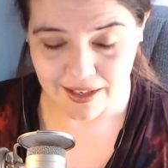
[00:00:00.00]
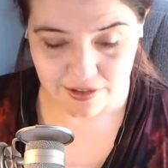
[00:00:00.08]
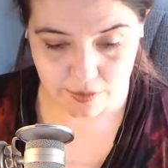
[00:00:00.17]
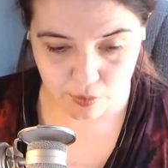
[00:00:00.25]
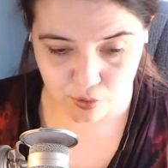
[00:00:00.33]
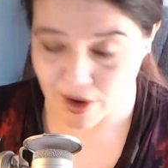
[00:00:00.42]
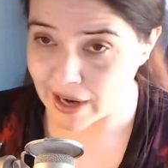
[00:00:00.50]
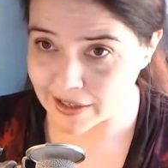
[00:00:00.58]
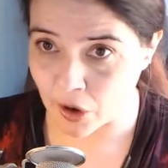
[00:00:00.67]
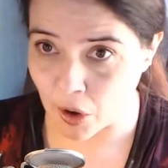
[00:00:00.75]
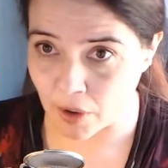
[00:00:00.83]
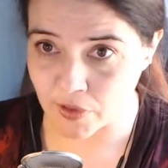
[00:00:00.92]

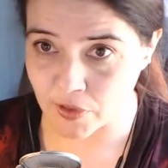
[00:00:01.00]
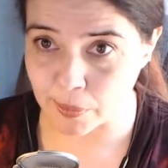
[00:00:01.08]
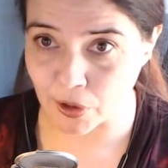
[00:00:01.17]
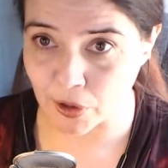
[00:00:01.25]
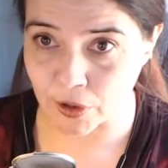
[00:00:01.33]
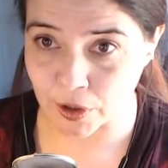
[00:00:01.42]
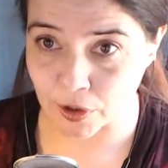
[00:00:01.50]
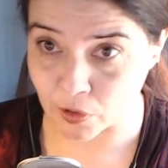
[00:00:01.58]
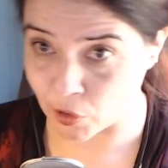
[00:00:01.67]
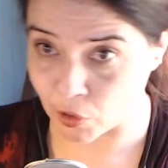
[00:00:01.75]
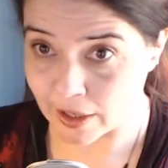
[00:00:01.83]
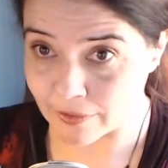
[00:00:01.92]
subtracting off the blur,
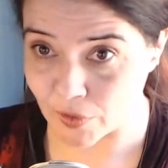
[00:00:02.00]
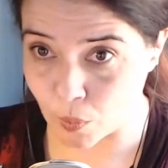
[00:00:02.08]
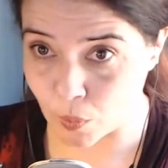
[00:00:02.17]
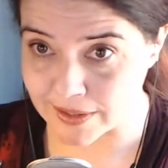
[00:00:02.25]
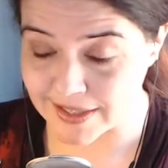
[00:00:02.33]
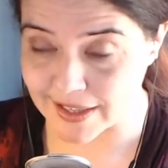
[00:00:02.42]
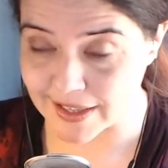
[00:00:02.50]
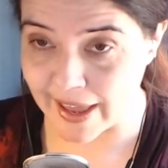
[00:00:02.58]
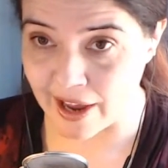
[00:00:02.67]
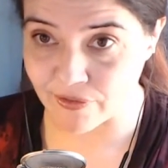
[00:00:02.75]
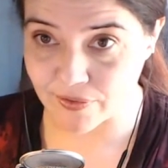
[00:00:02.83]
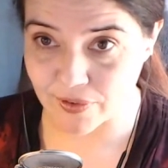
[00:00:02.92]
looking for what's
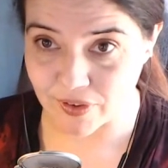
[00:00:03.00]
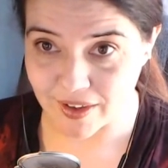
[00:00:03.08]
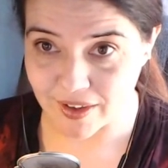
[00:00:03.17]
left,